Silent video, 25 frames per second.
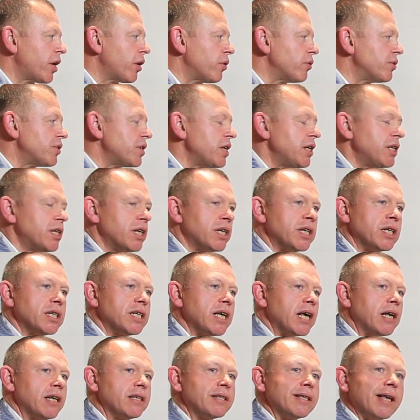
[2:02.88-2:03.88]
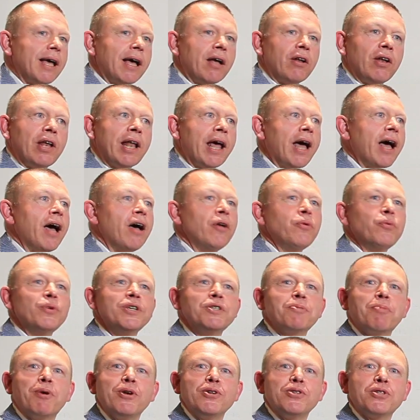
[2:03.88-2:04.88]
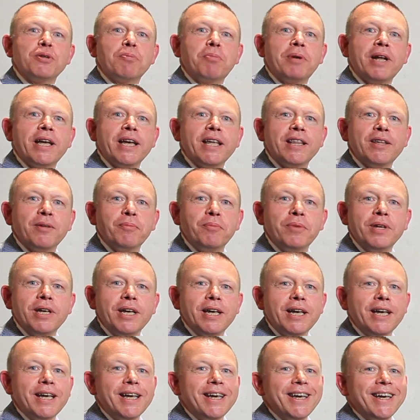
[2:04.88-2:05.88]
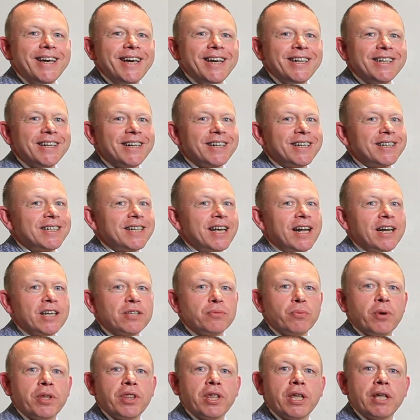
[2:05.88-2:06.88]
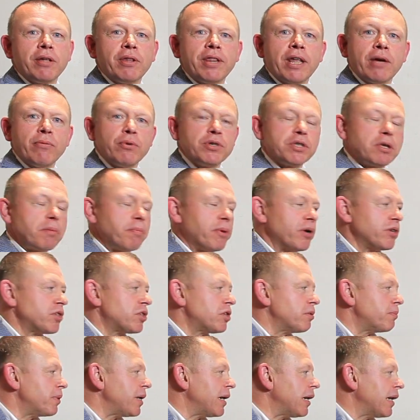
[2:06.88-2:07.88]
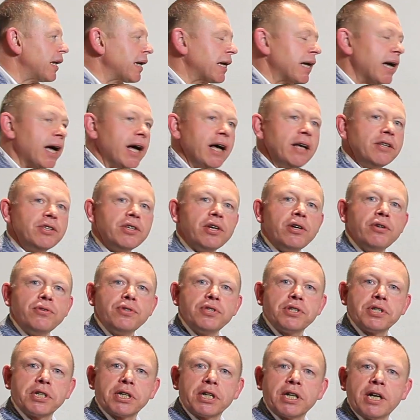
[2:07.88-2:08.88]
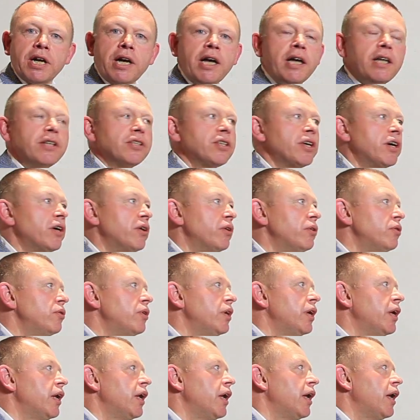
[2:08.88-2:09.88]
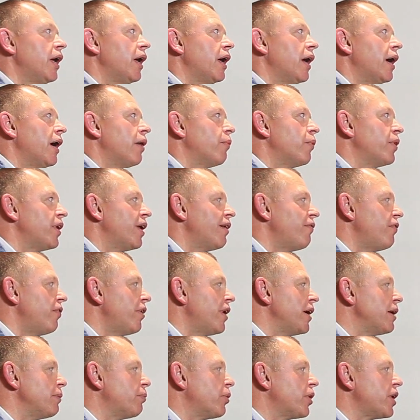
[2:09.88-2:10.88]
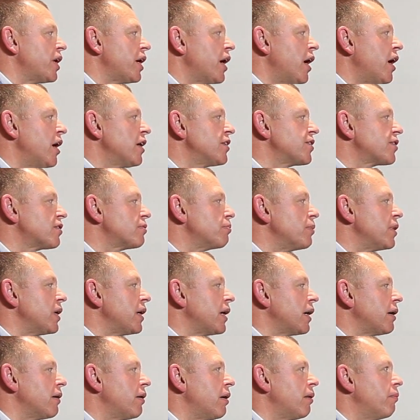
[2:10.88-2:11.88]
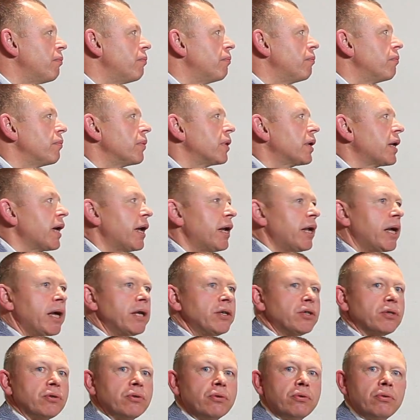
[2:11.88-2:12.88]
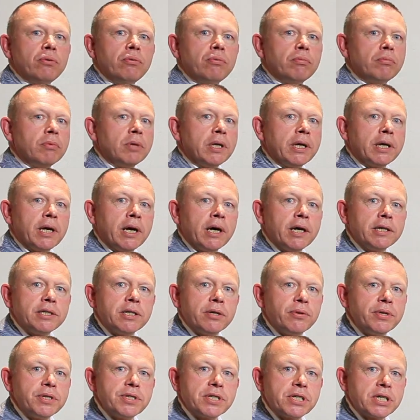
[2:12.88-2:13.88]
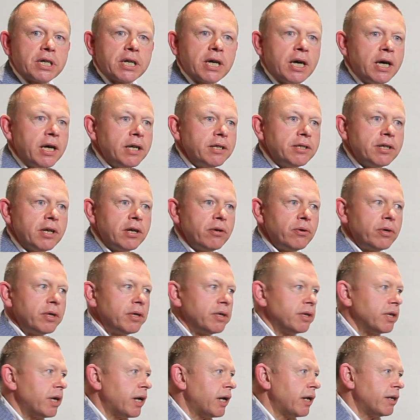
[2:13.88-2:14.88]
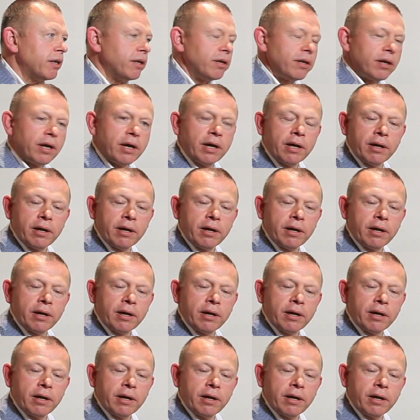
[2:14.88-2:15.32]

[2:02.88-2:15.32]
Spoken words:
notes. He didn't tell us how loud we're supposed to play them. He didn't tell us whether they were supposed to be legato, staccato. And whenever anybody asks me, can I do legato and staccato and